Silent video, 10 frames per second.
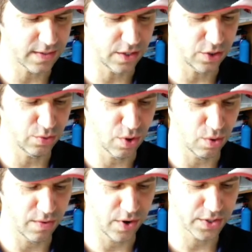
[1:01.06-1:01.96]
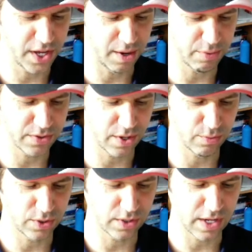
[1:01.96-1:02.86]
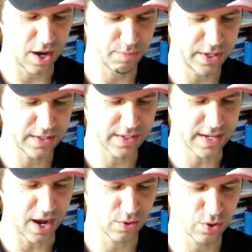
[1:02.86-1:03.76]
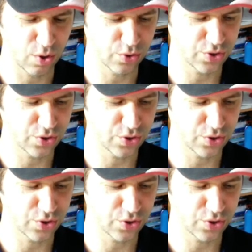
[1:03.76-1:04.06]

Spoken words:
that you know of on campus that will allow me to download